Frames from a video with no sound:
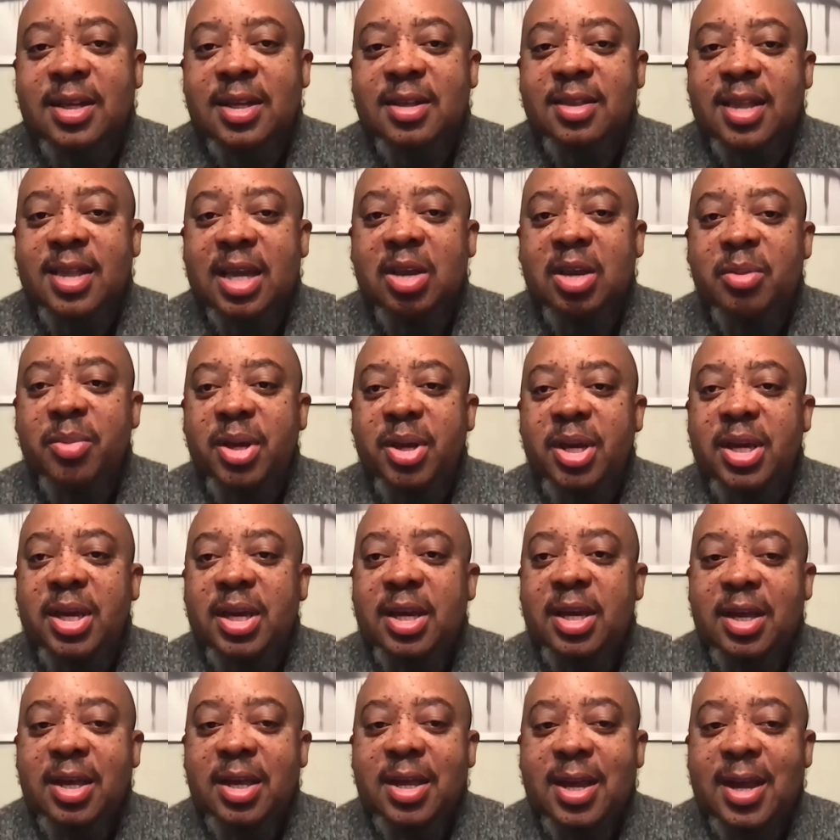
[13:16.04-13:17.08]
that could
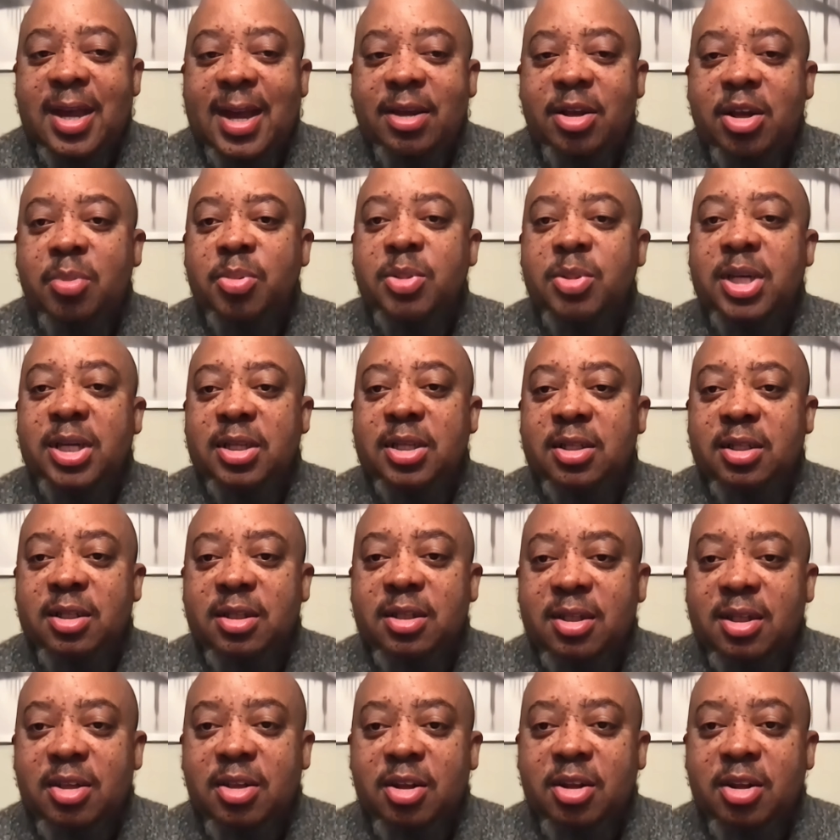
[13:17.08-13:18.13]
be adopted
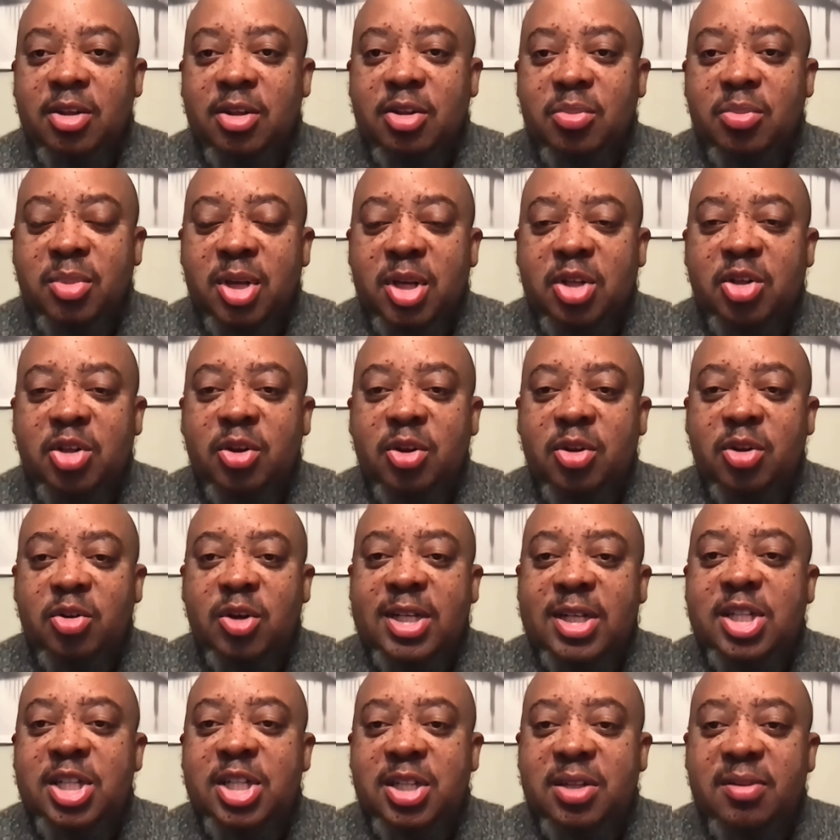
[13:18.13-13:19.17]
in order to make sure you
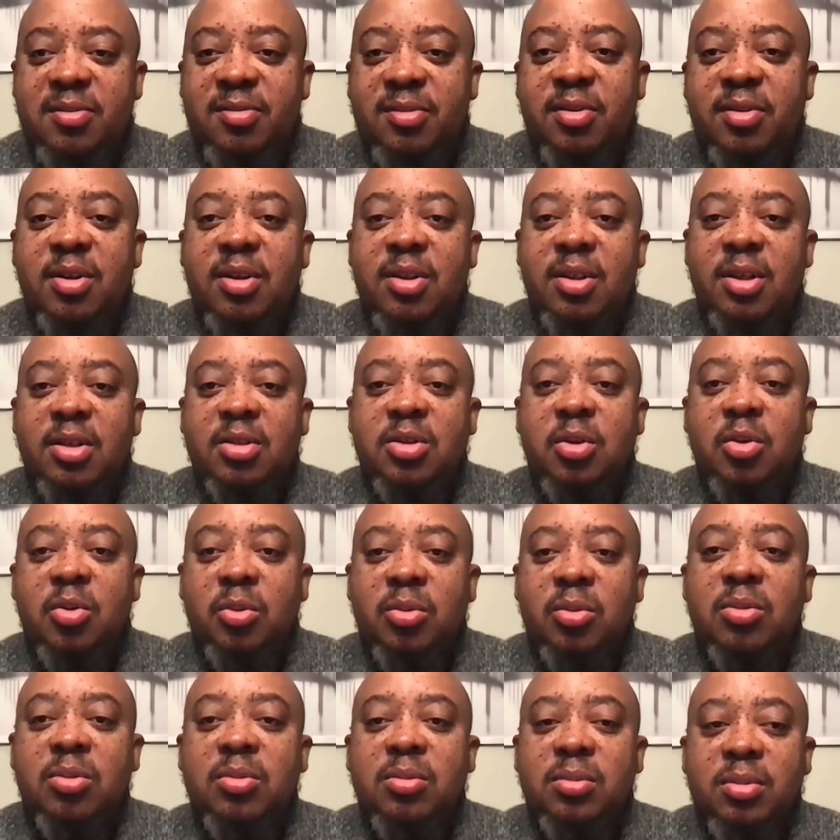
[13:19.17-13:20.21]
achieve this
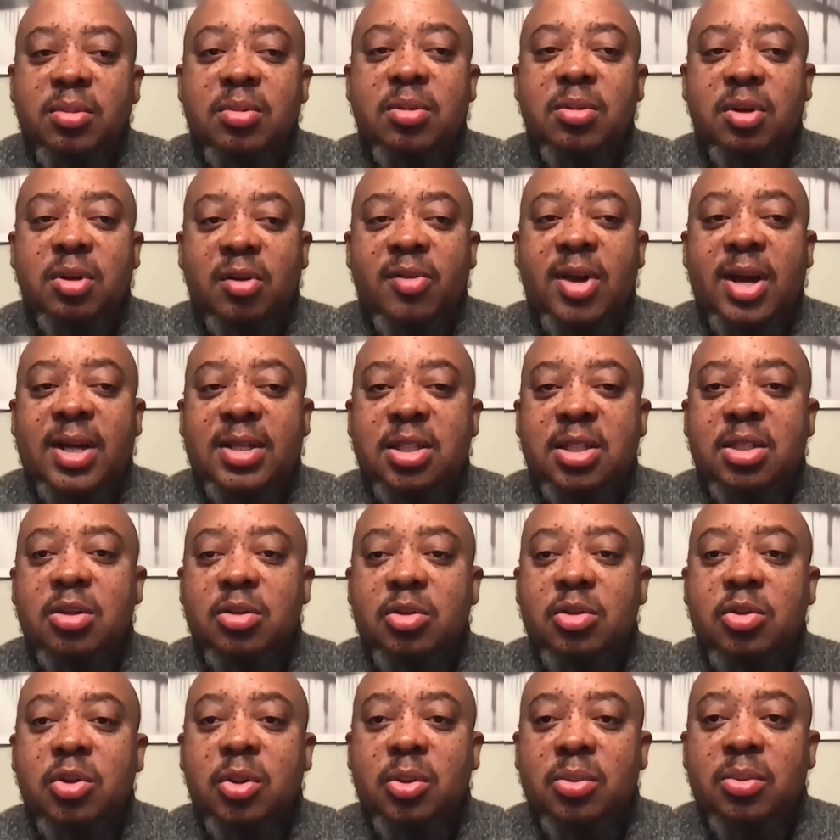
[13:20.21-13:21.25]
goal of access
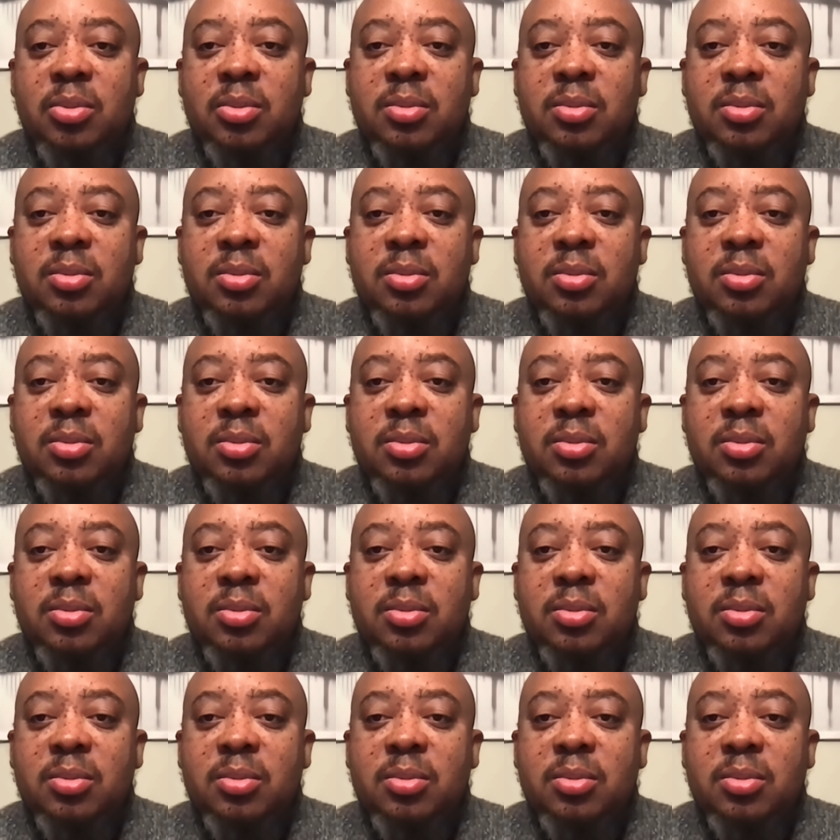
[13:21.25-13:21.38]
control.